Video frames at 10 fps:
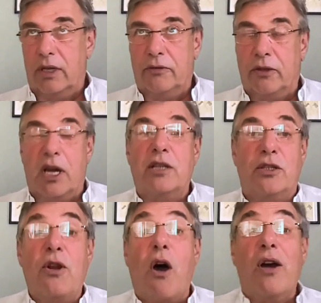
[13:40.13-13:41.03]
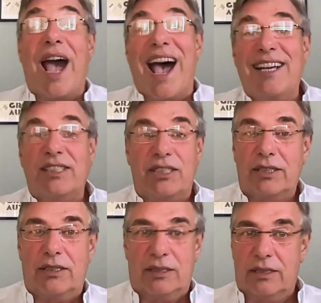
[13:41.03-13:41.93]
for as long as
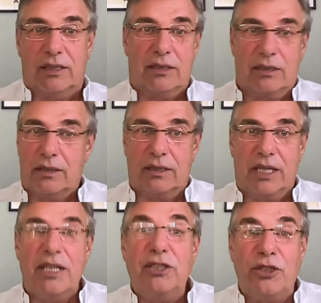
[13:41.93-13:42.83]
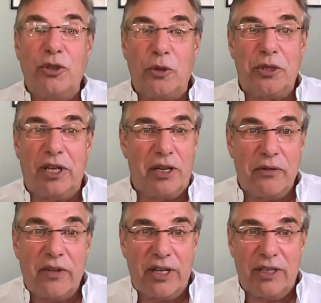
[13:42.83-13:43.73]
there is no
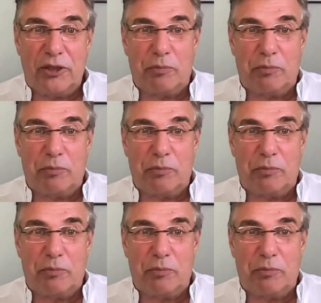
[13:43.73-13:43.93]
deliveries